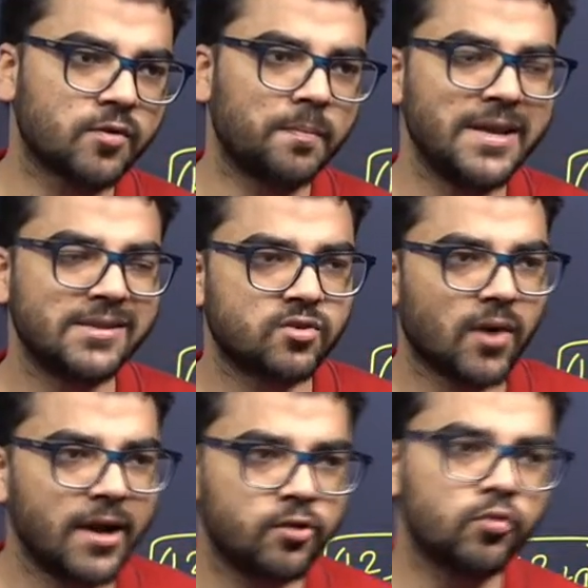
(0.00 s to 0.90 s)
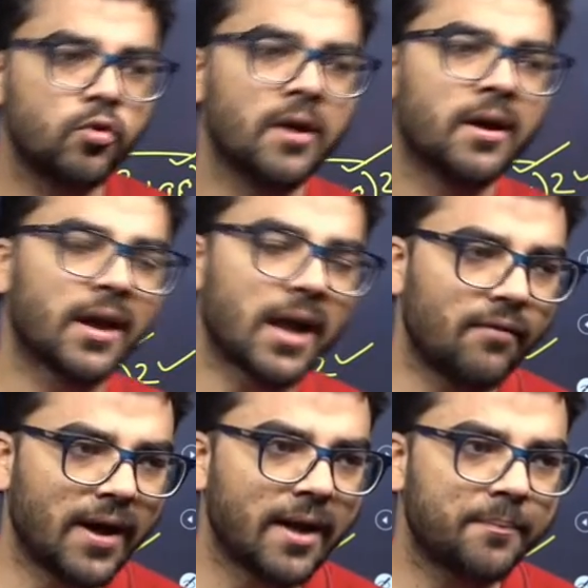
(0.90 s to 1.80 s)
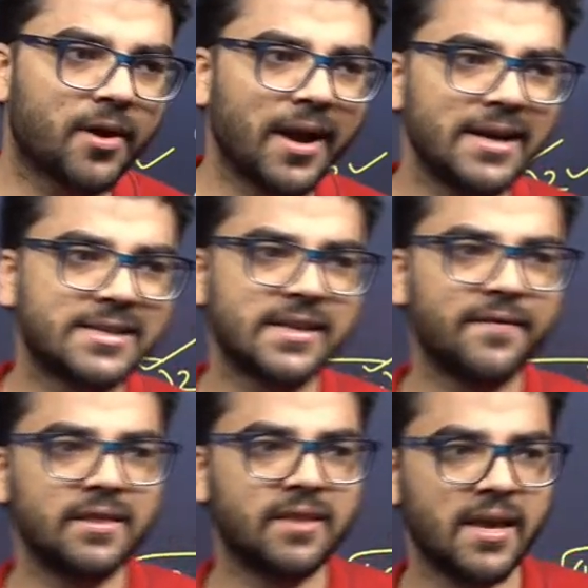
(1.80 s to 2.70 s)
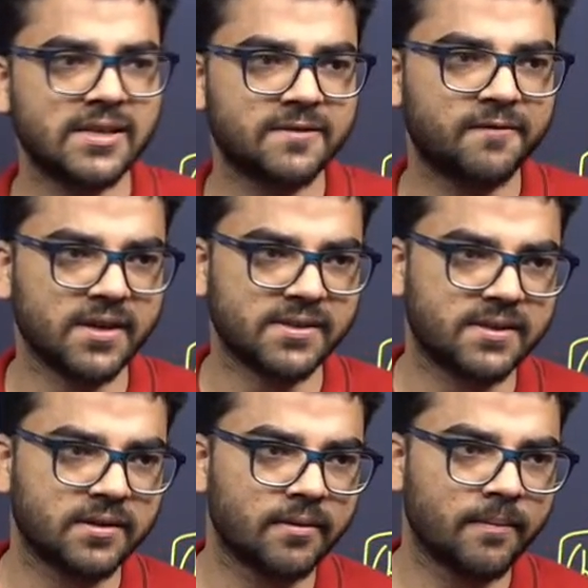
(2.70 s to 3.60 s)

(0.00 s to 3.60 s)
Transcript: So please try to cover up grade seven things first.